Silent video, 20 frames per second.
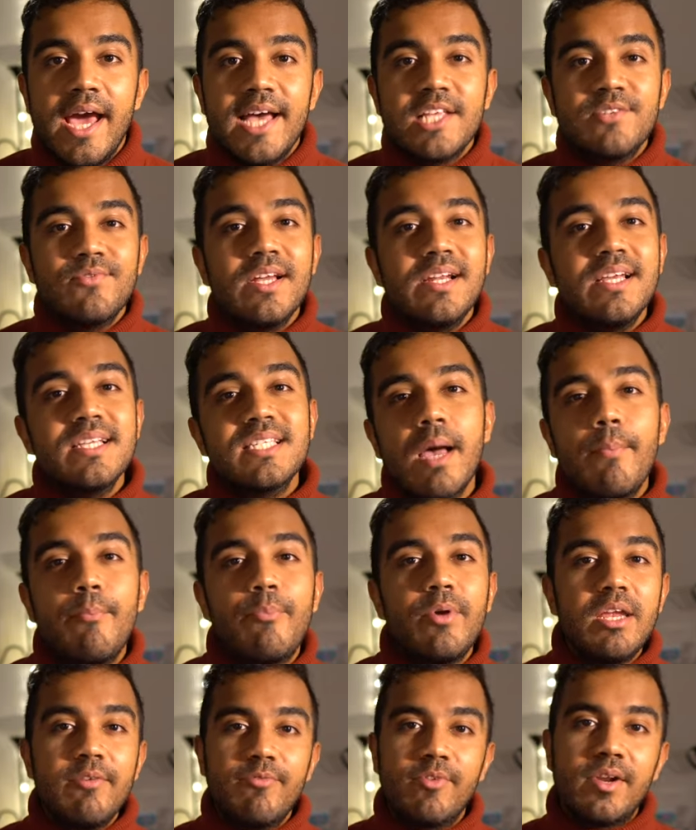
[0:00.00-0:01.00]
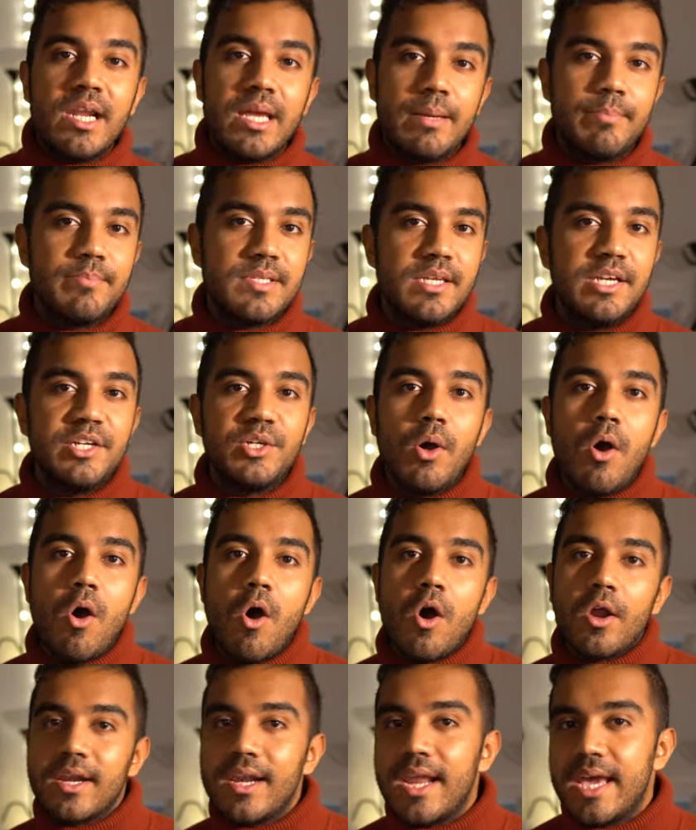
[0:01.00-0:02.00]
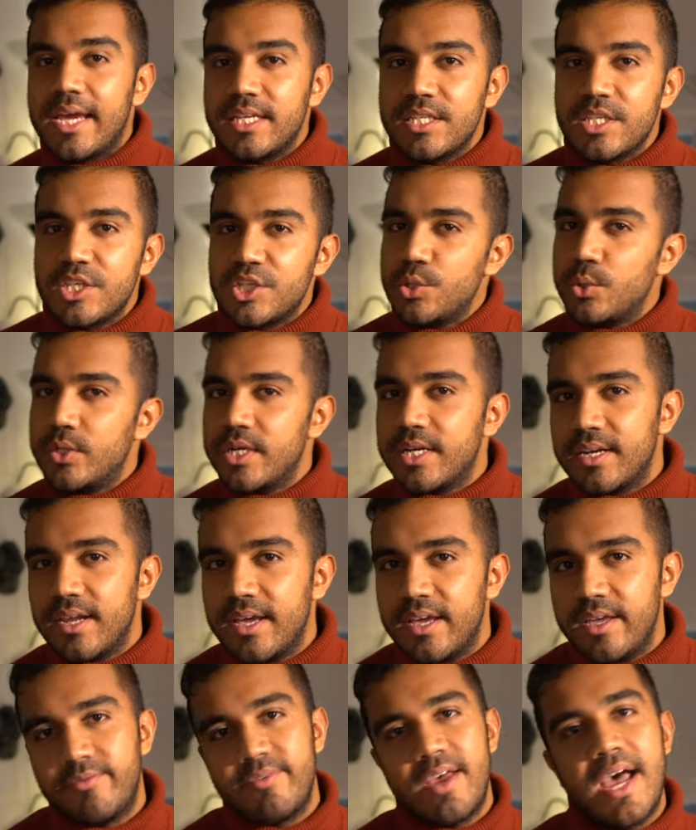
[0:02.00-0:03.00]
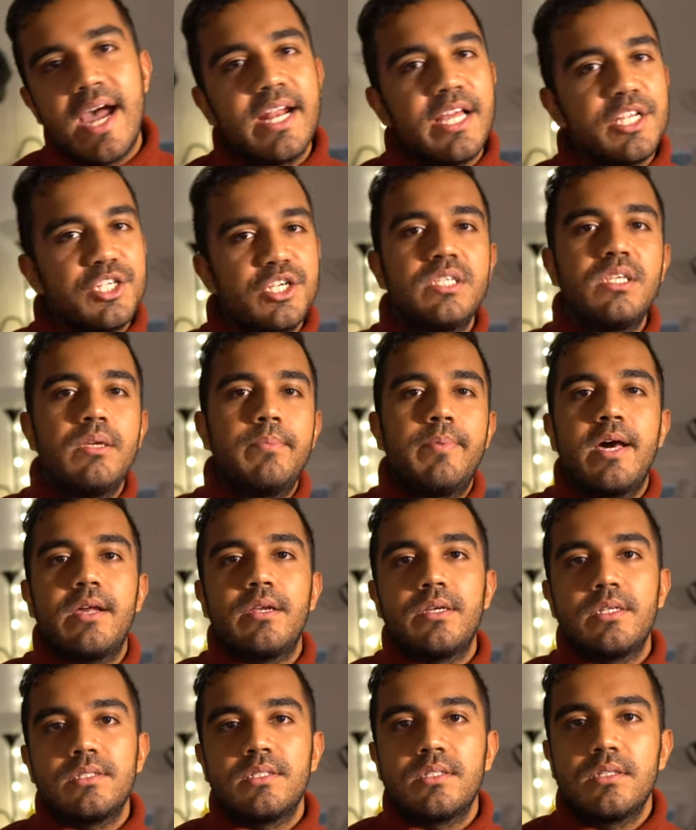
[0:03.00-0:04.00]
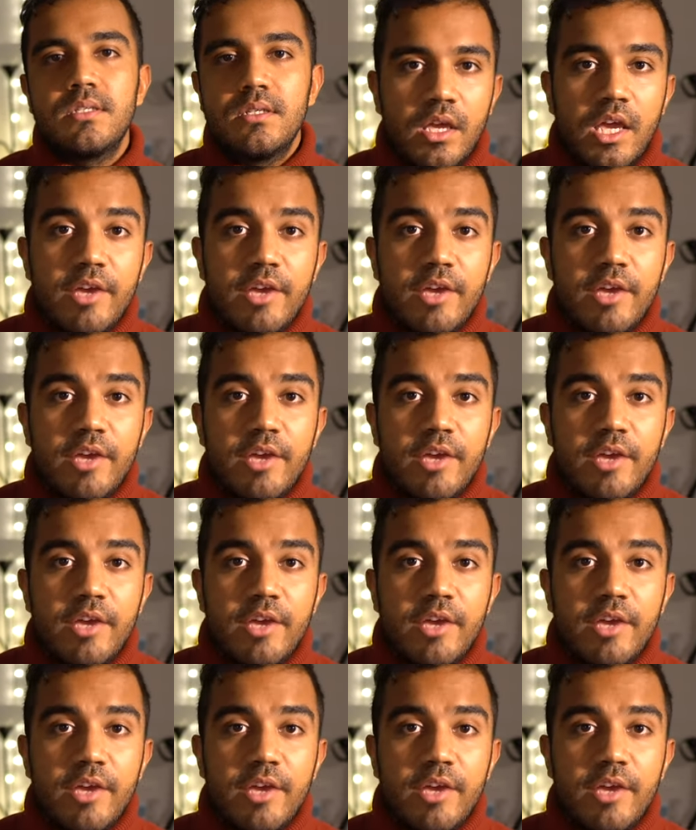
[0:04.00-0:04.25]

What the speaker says: as well as a brief glimpse into online student life at HEC Paris.